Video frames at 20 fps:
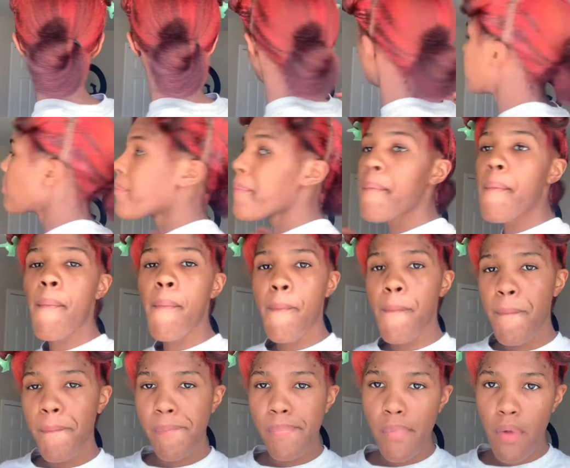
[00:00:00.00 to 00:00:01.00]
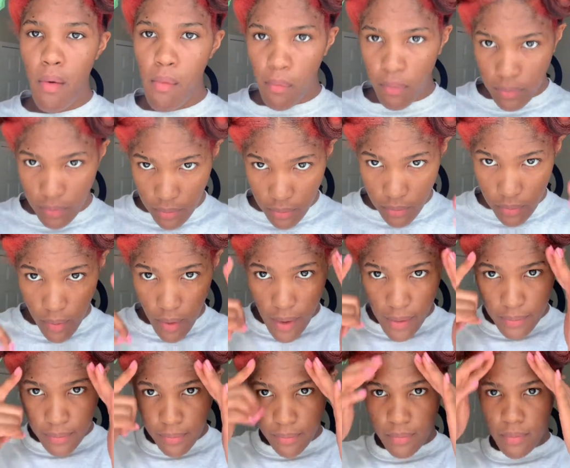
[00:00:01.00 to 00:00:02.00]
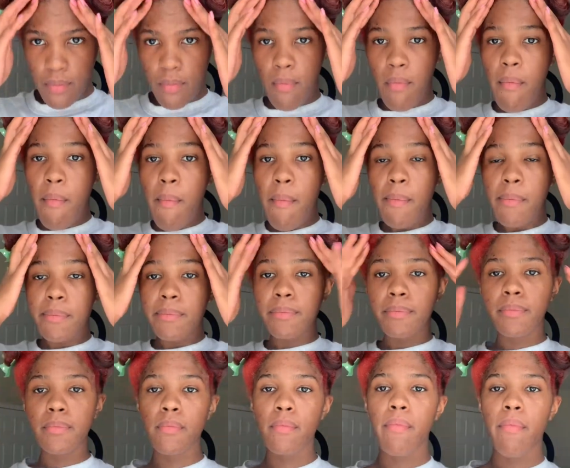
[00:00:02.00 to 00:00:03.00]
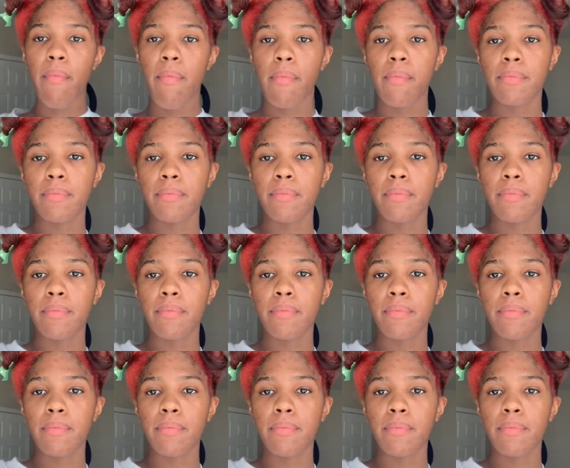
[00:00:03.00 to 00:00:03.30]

well, three sections, two in the